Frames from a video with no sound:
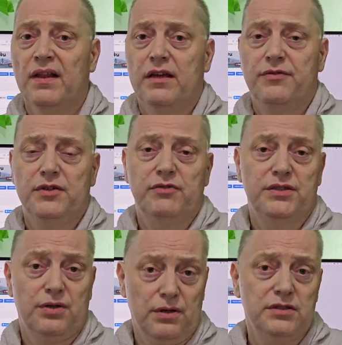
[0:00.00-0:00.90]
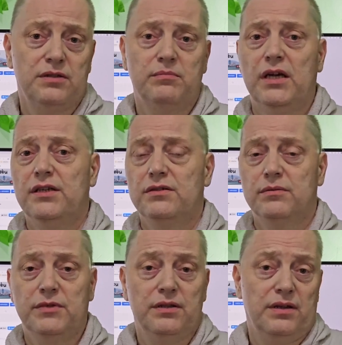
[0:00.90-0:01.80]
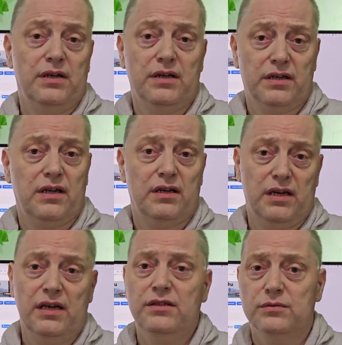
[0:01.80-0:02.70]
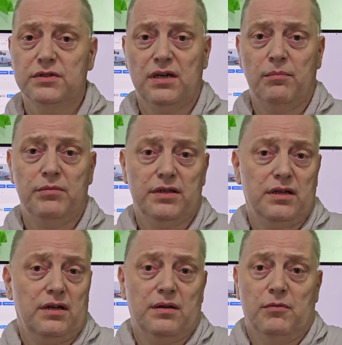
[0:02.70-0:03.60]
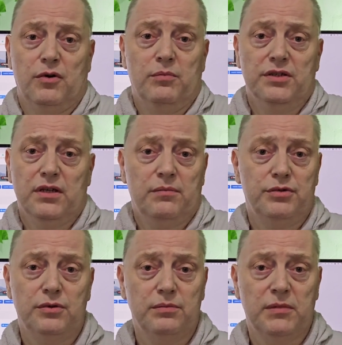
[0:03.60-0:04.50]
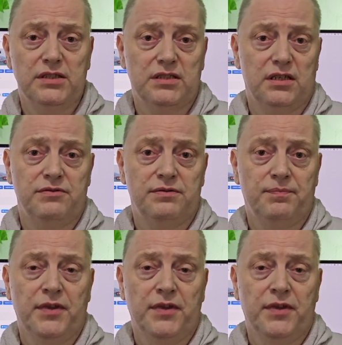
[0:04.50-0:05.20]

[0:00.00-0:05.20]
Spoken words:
If he returns the money to me, then I can lend you some, but at the moment I'm broke myself."